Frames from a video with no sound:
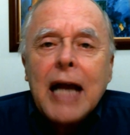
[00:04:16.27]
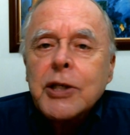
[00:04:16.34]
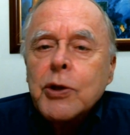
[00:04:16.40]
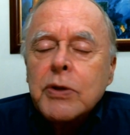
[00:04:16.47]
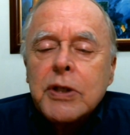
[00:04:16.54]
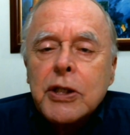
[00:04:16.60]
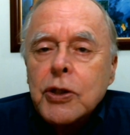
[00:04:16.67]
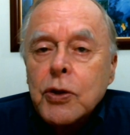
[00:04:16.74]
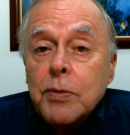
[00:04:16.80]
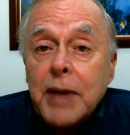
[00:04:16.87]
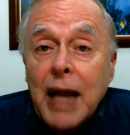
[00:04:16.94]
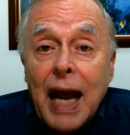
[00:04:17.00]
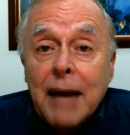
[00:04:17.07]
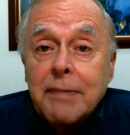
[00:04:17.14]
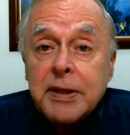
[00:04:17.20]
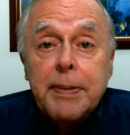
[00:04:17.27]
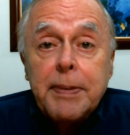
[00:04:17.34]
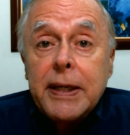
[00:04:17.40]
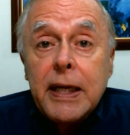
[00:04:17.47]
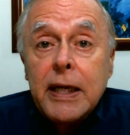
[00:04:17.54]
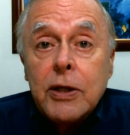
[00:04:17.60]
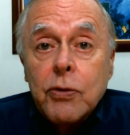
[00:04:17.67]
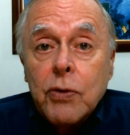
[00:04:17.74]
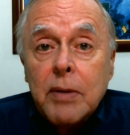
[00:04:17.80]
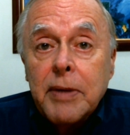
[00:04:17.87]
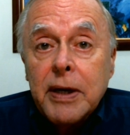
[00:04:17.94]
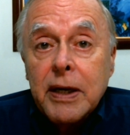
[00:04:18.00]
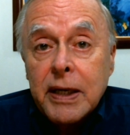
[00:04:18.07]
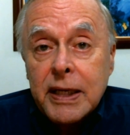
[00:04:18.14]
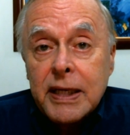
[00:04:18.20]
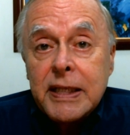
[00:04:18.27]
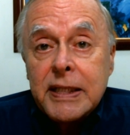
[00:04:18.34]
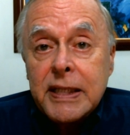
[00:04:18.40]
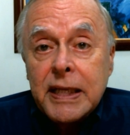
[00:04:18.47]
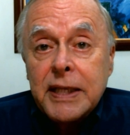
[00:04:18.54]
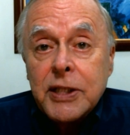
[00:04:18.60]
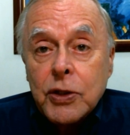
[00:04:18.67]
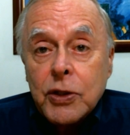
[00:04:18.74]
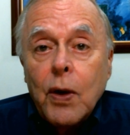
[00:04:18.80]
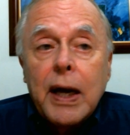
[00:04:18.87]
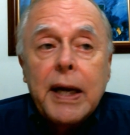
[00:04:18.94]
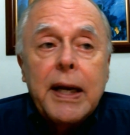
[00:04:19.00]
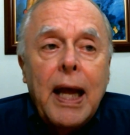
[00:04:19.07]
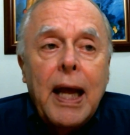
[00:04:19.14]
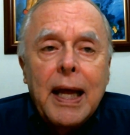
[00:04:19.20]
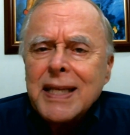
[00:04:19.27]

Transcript: so it's assumed that I'm speaking to Americans and so on.